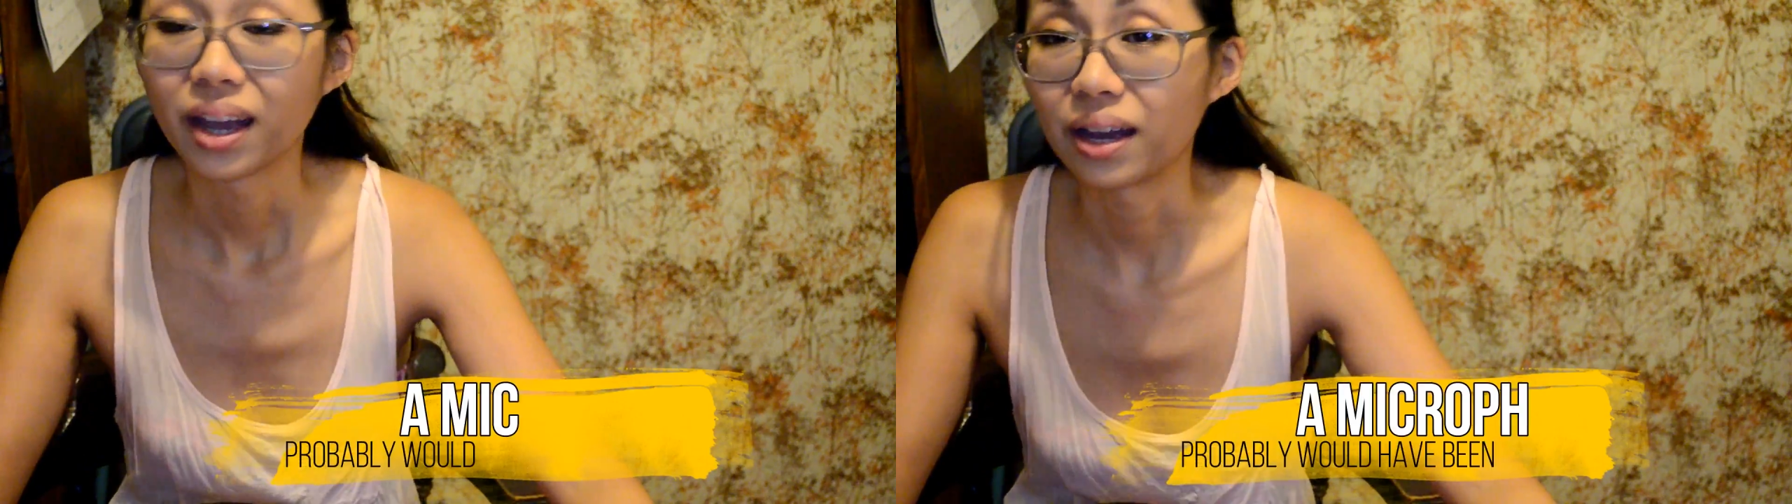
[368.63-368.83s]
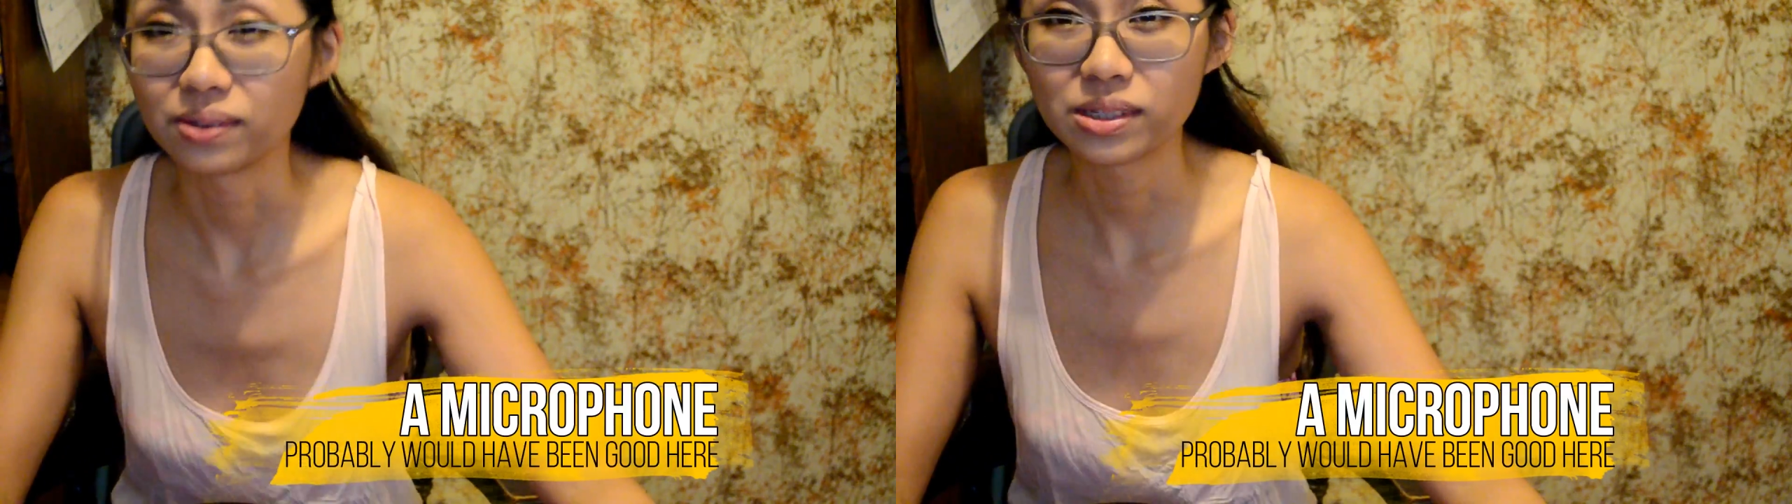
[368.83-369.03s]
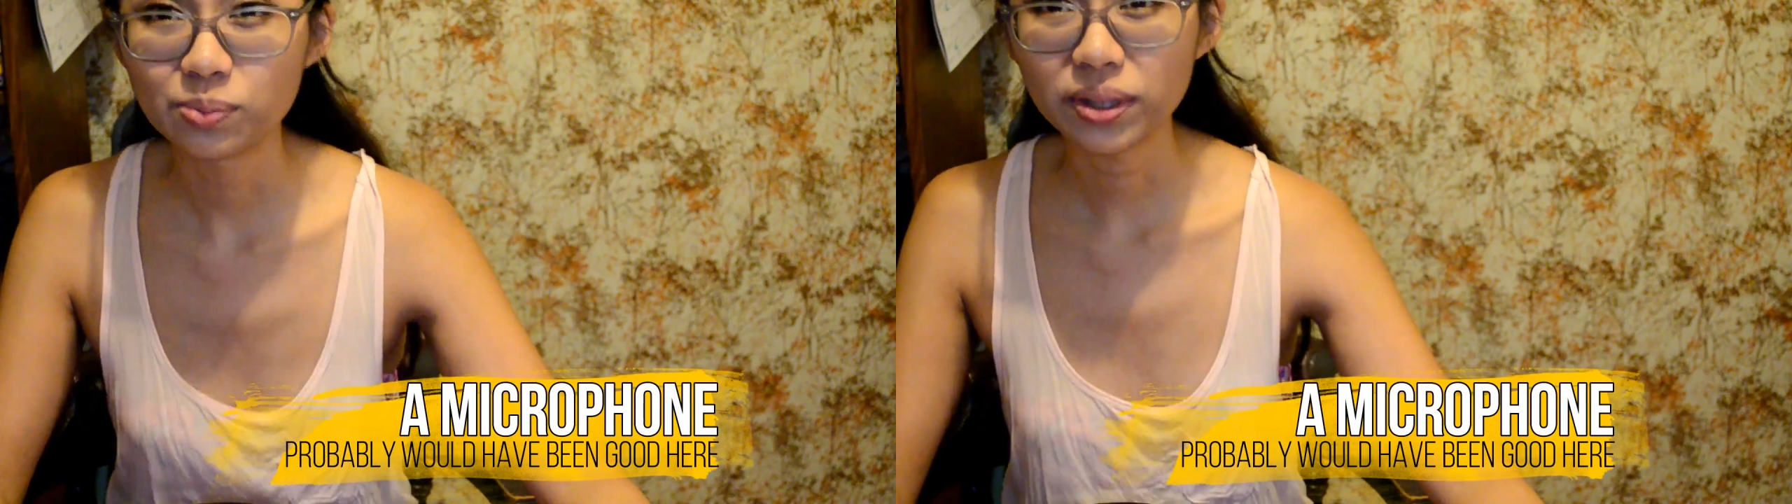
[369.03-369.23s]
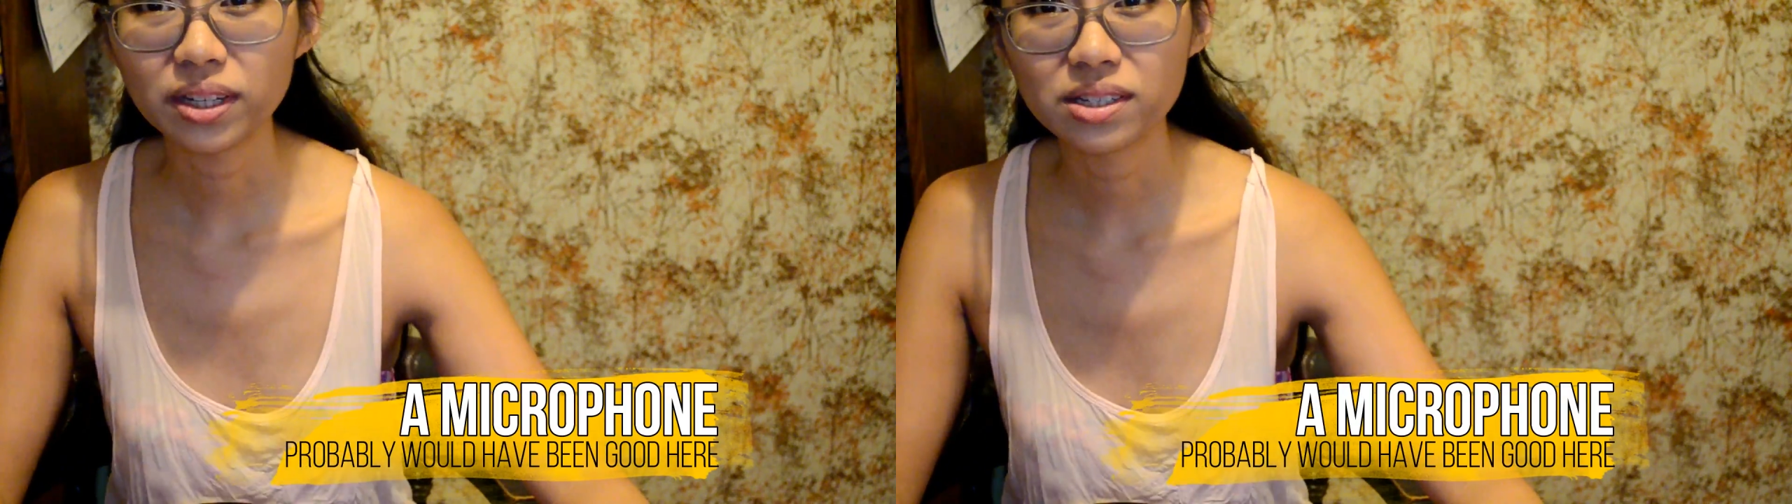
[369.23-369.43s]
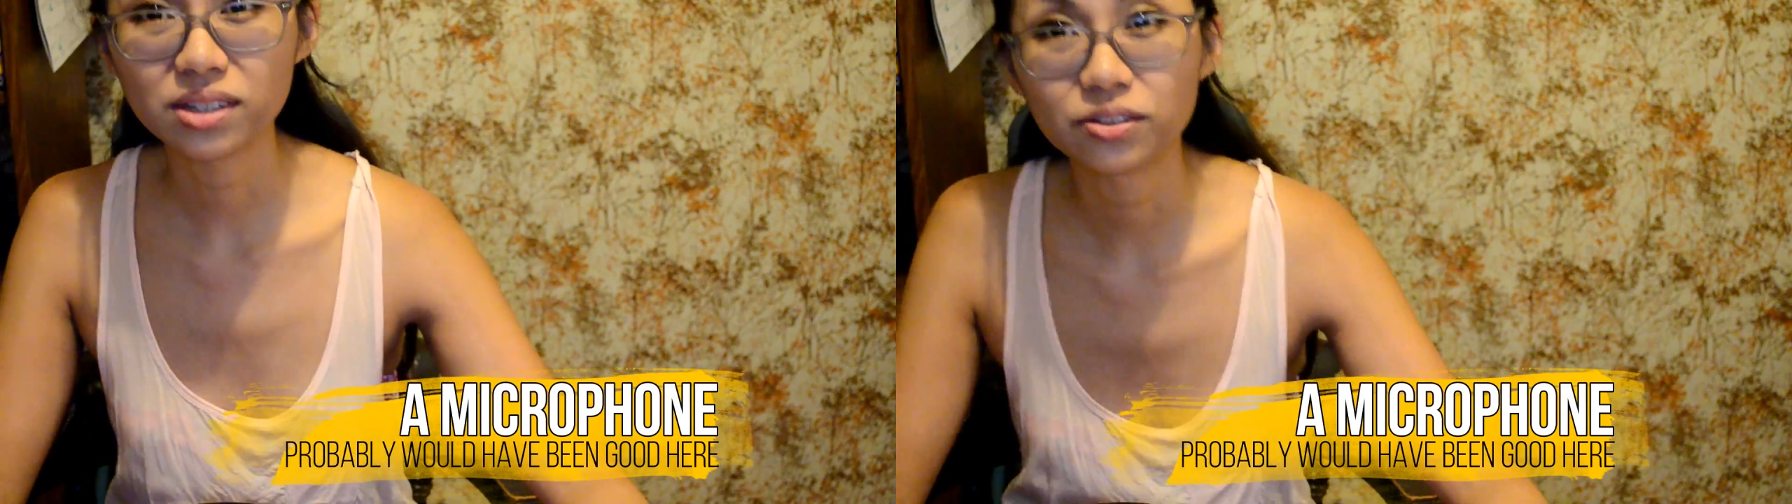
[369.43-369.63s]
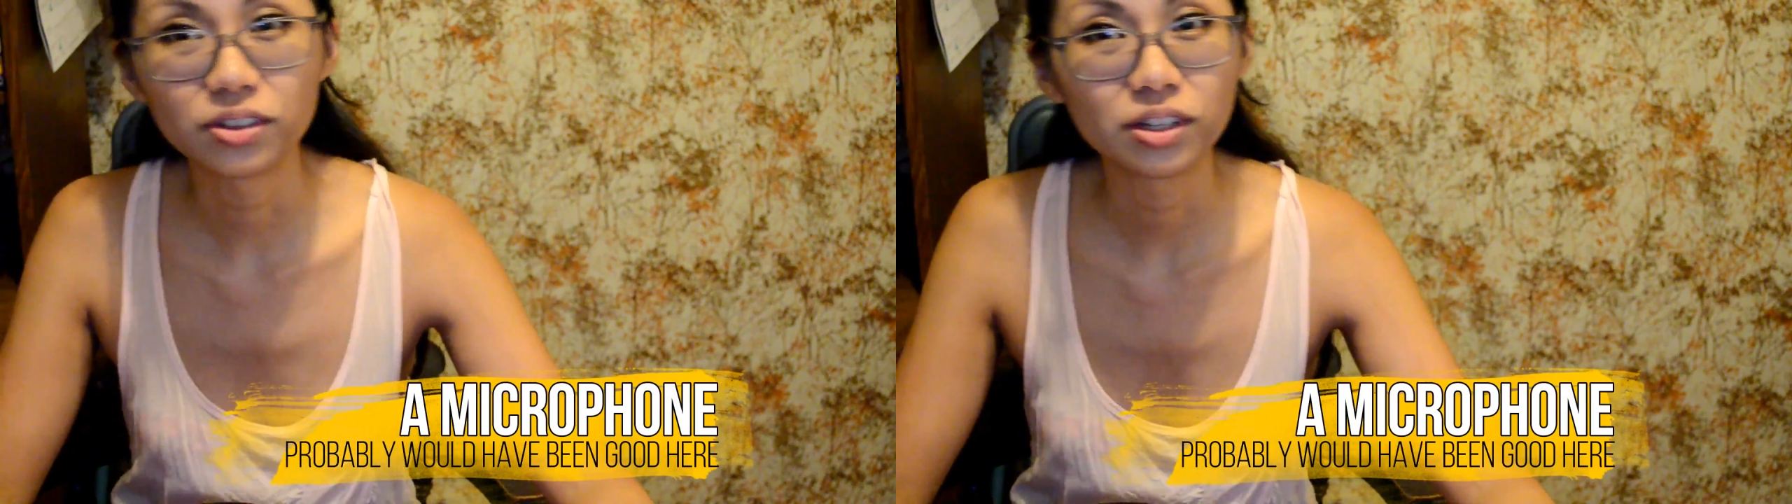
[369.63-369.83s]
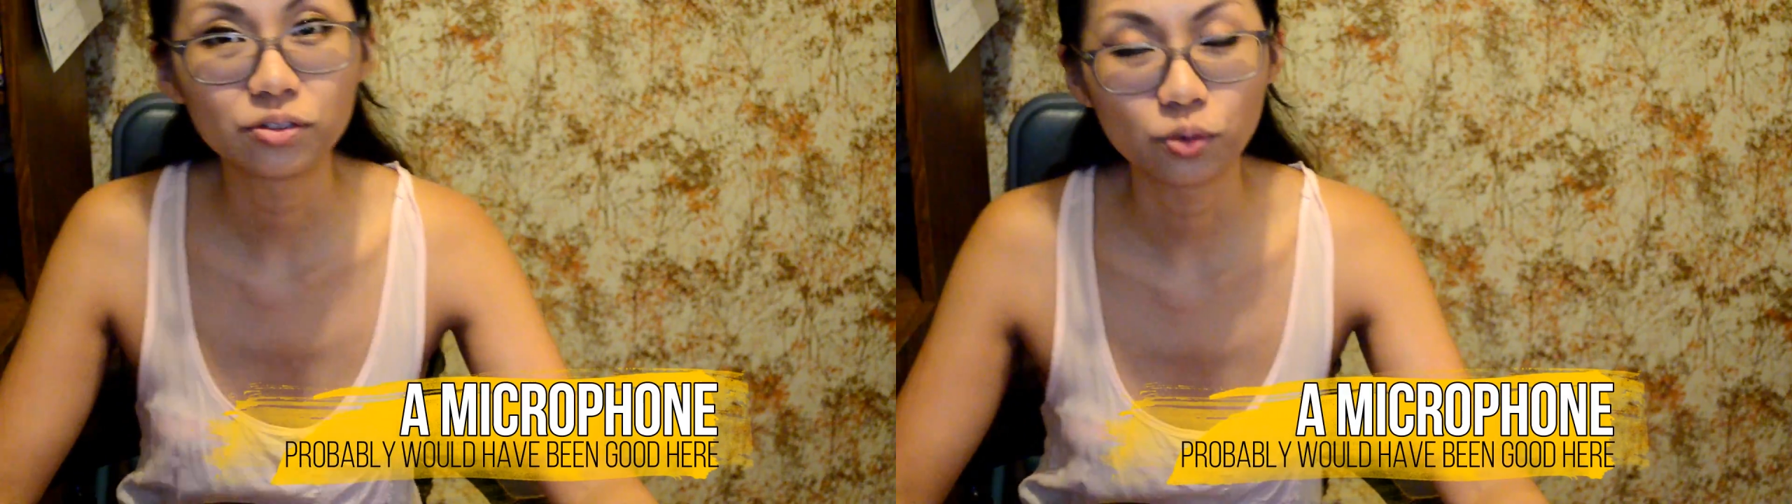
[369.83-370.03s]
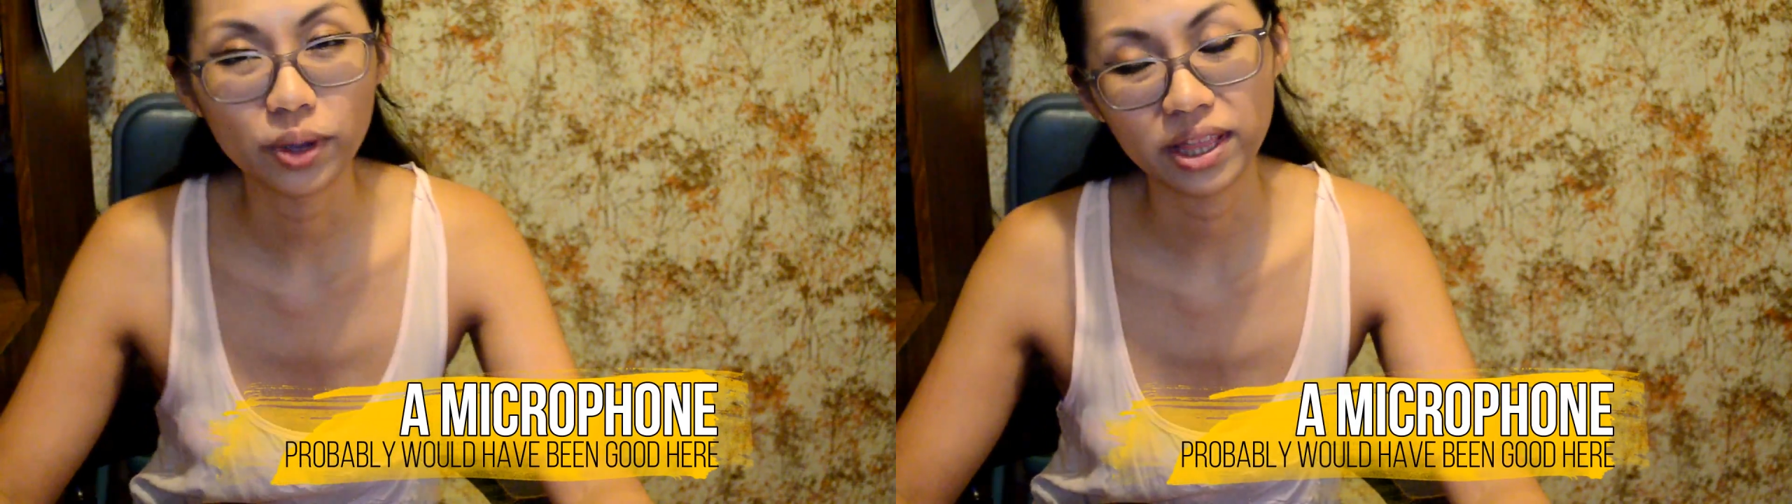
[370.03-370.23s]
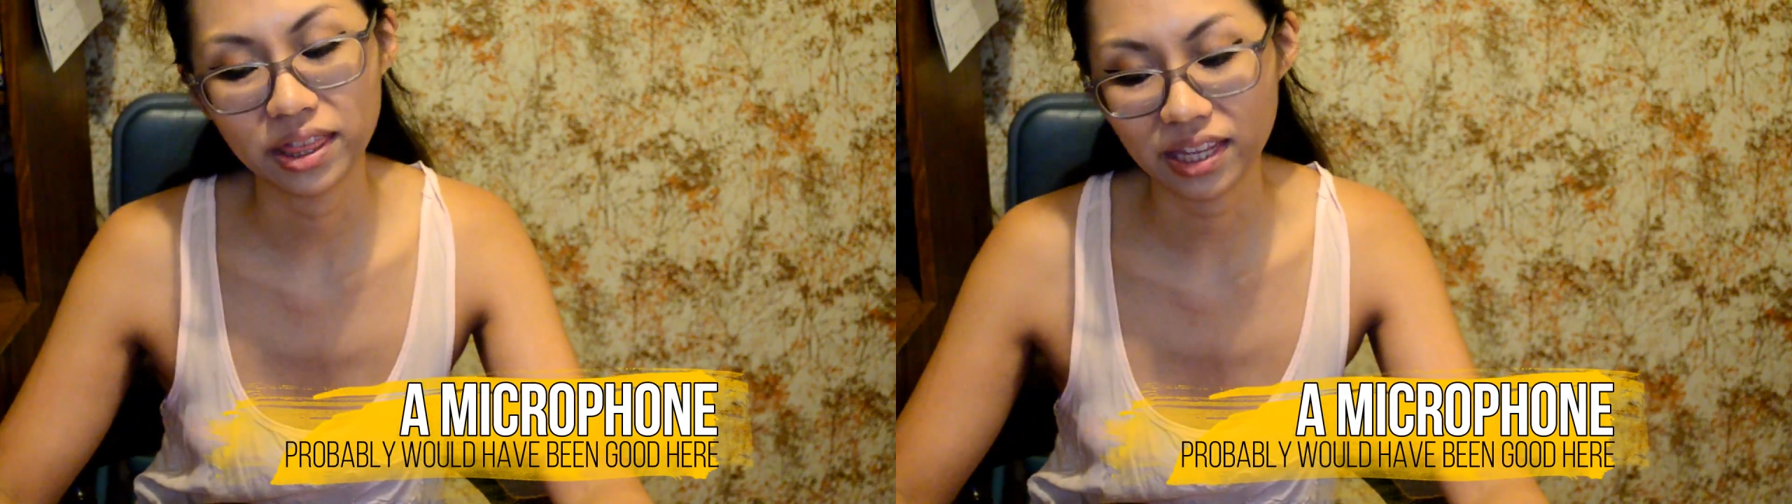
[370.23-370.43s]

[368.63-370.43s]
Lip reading: I was a bit conservative with